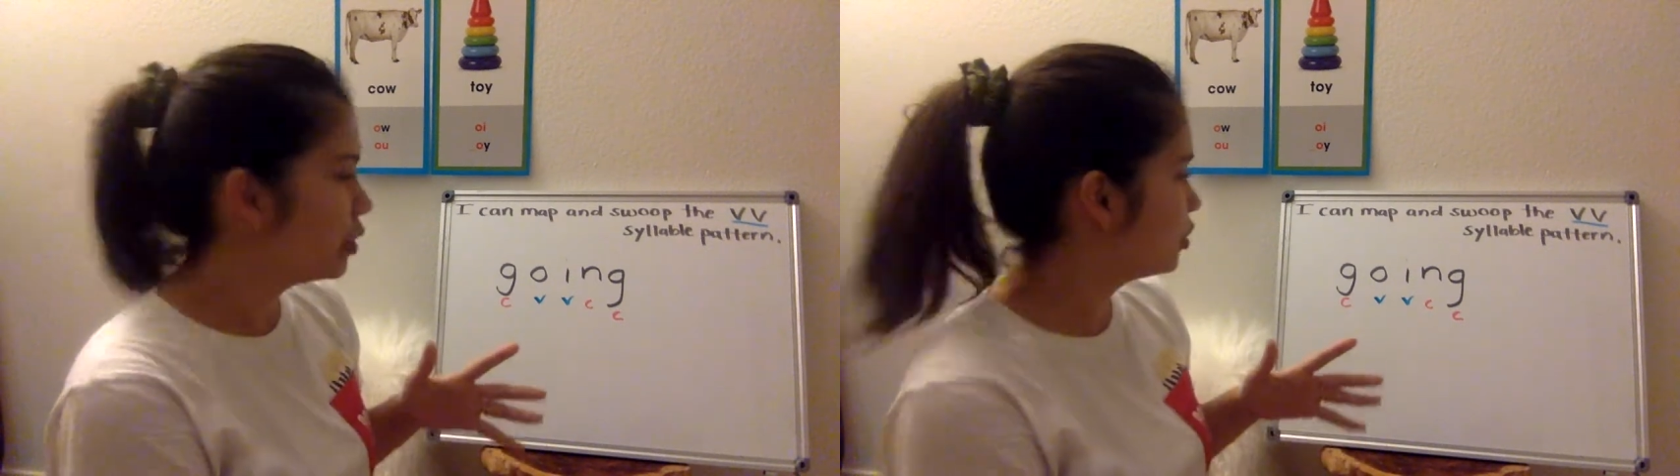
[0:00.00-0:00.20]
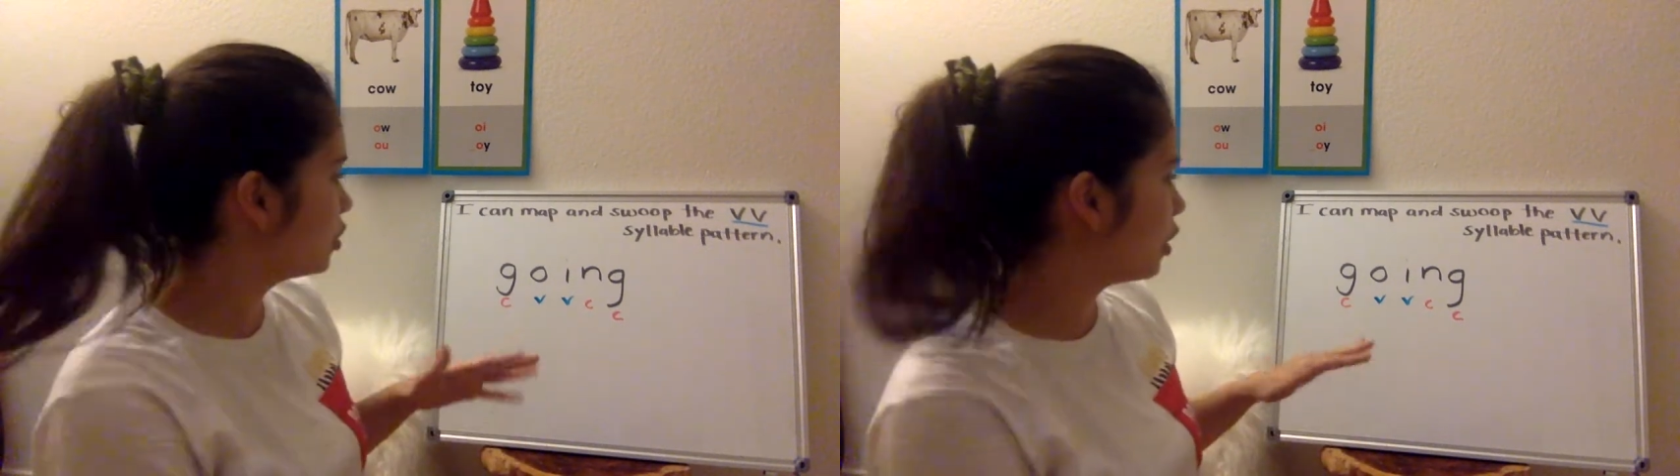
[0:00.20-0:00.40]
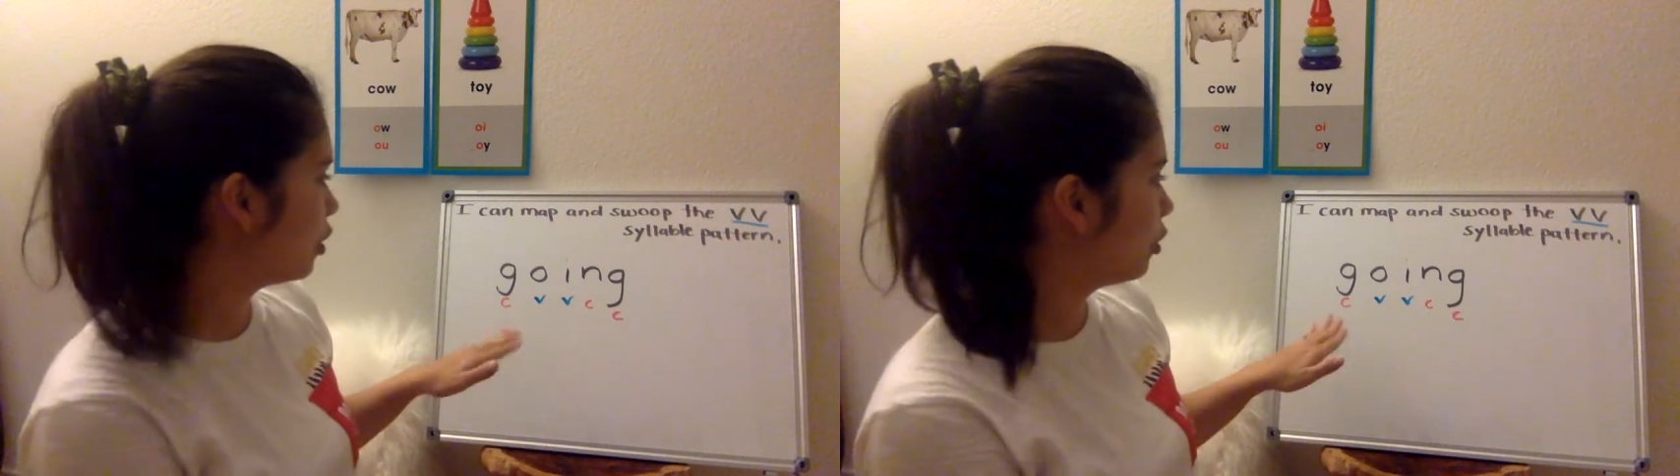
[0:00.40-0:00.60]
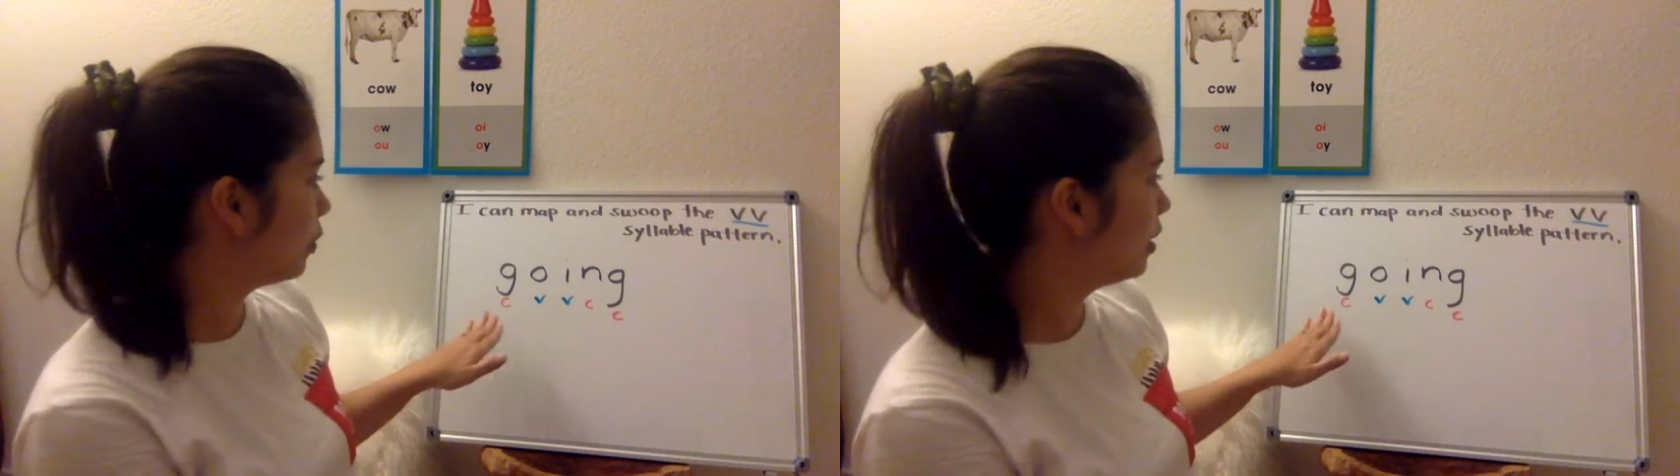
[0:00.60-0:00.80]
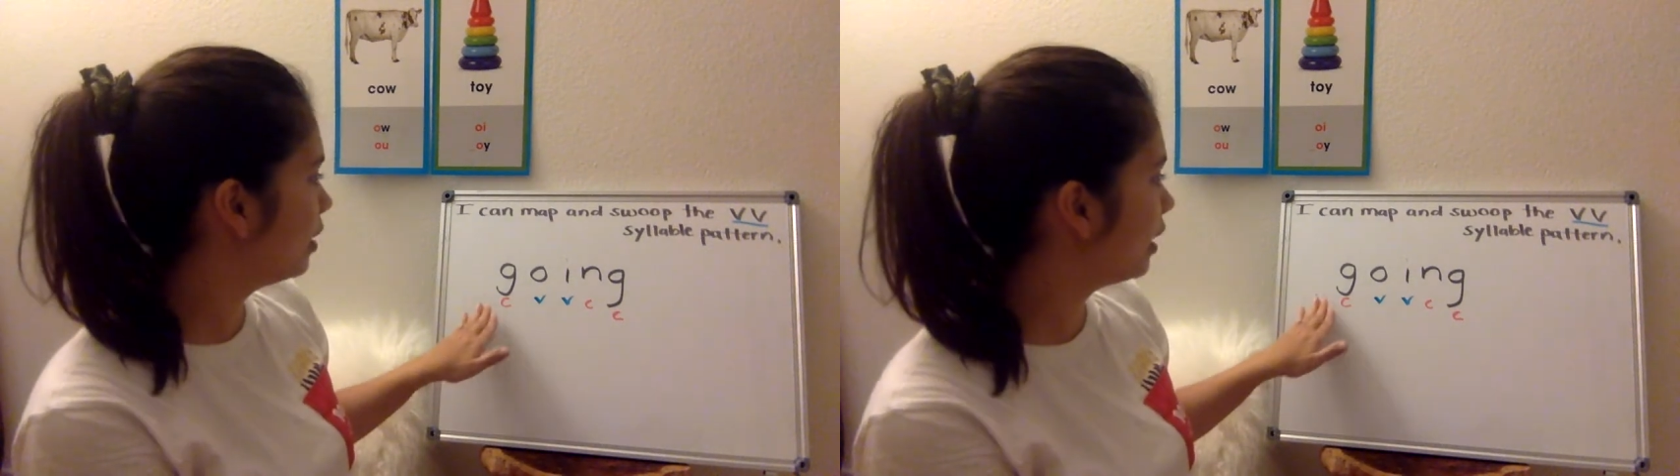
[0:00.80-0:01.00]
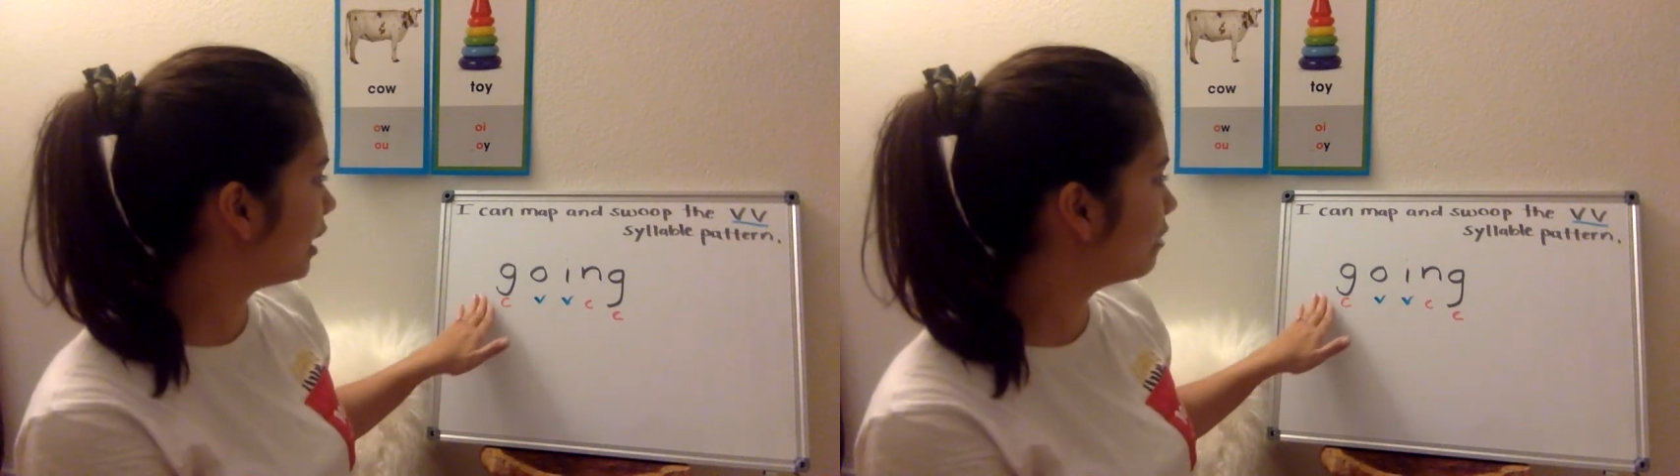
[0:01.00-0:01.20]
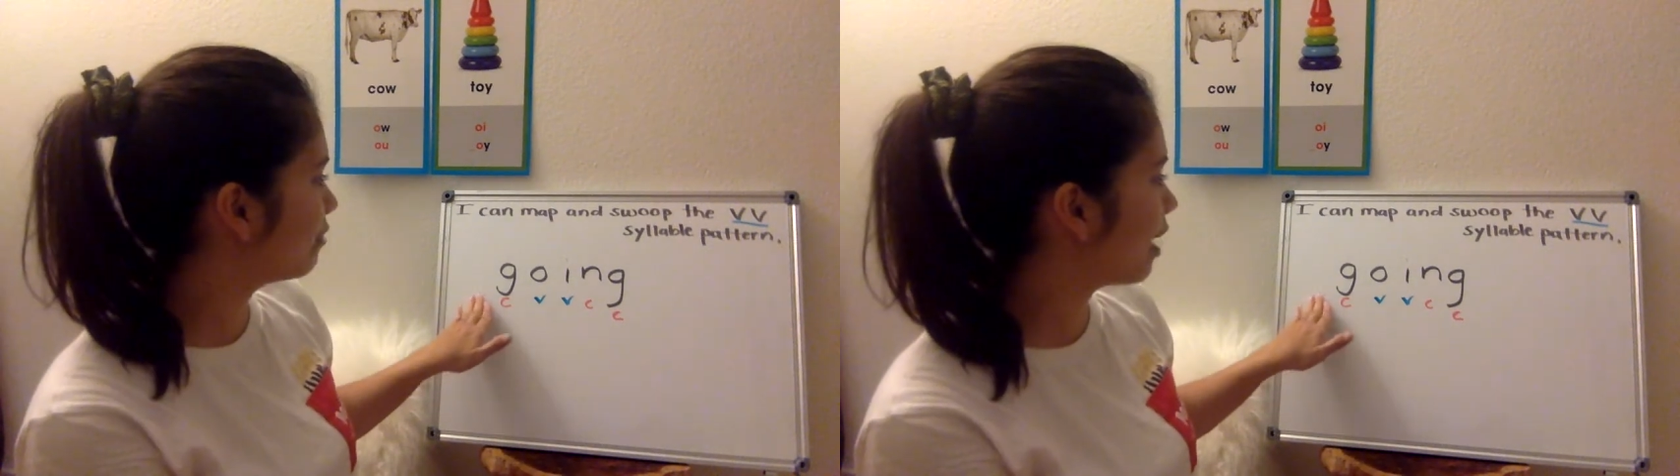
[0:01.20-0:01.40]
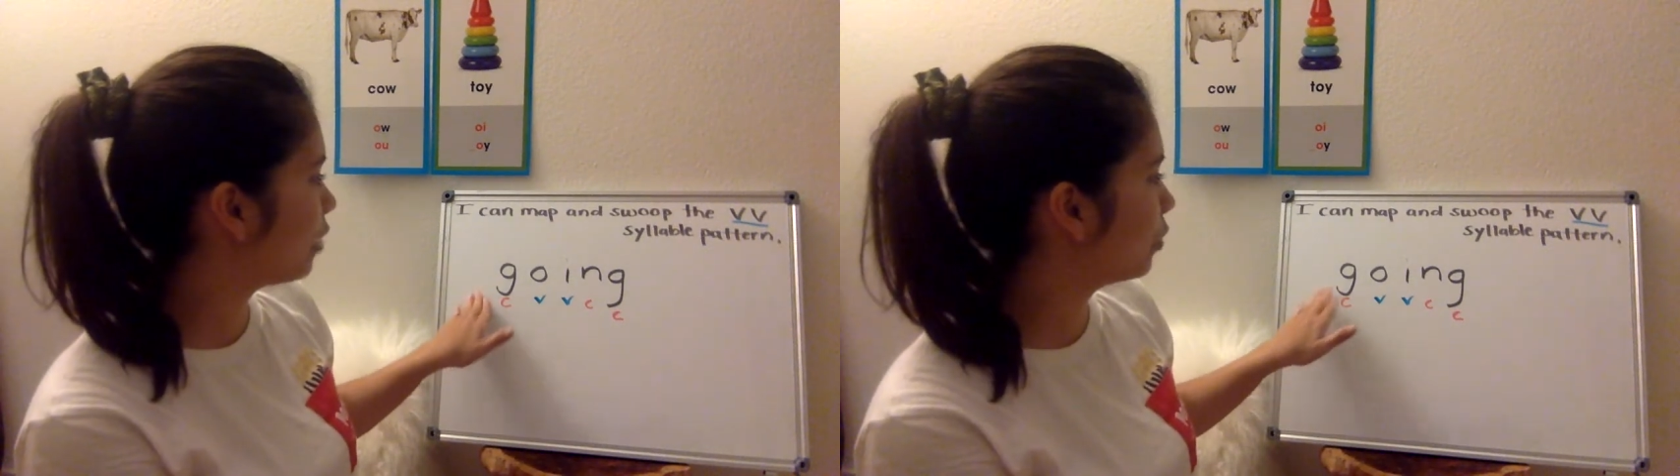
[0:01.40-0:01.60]
So if
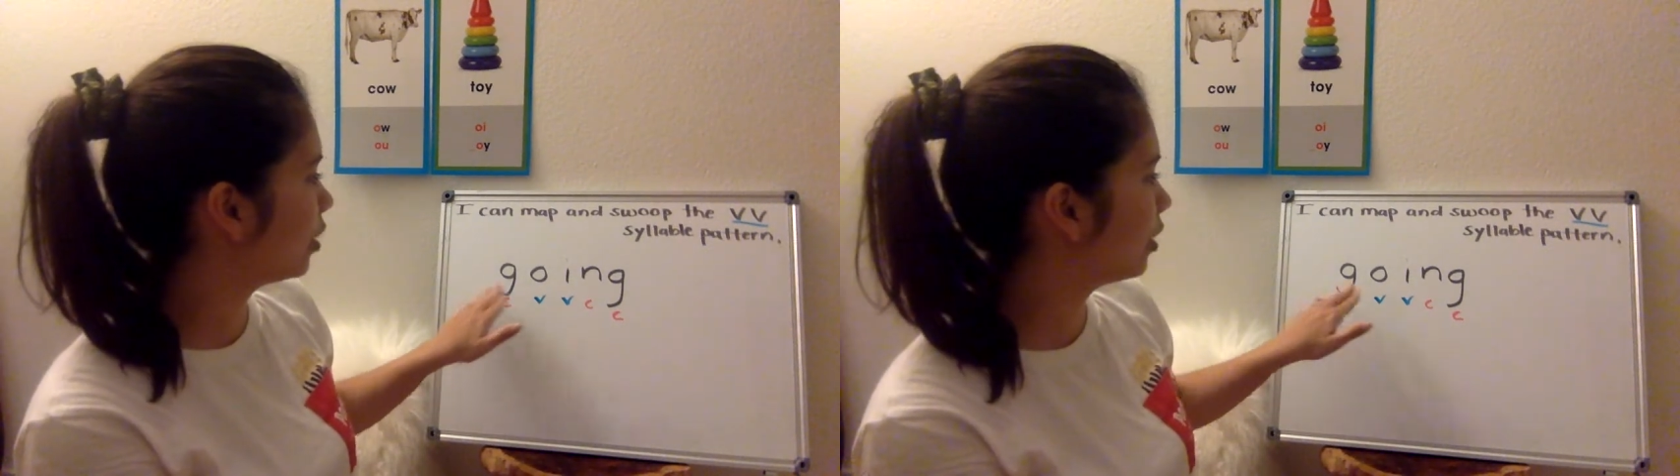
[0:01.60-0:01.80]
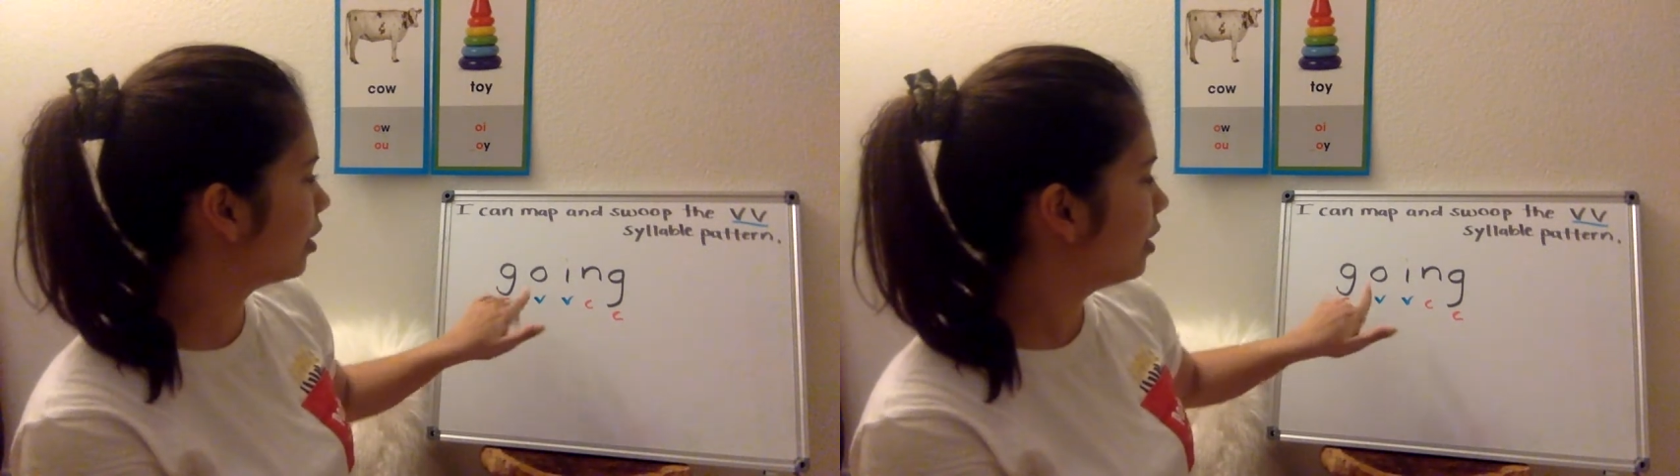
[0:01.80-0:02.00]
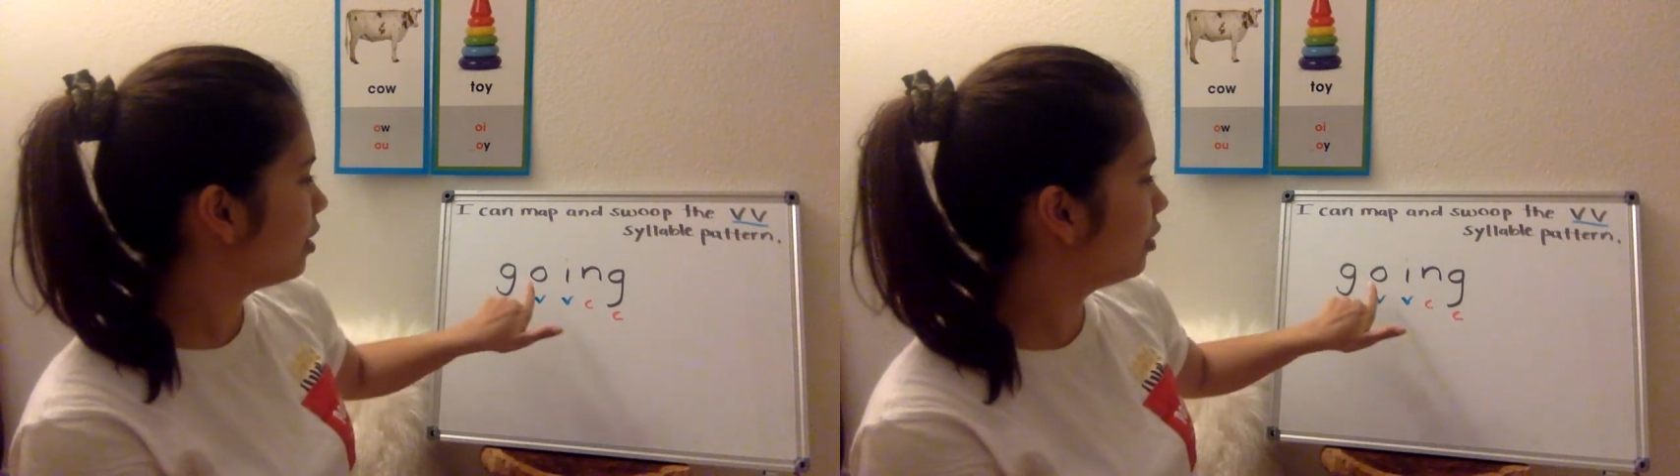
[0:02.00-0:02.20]
I were